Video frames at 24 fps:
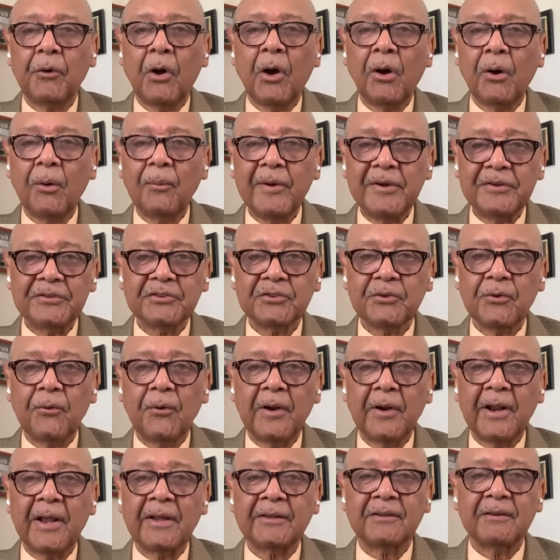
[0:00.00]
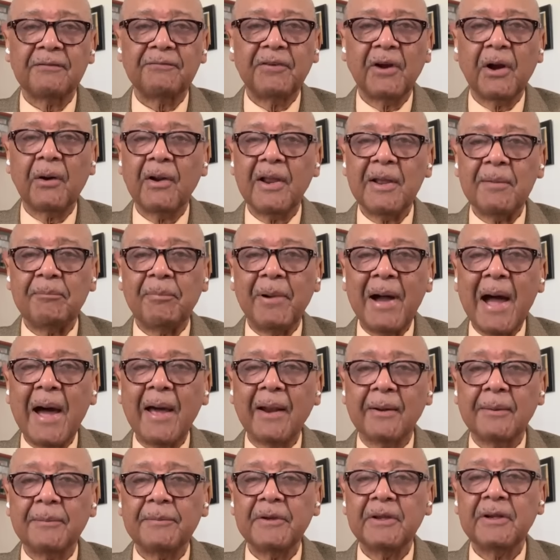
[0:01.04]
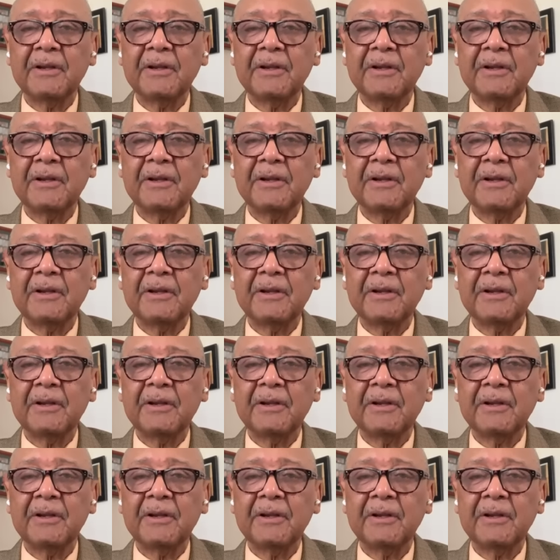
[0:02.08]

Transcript: always scored at the very bottom.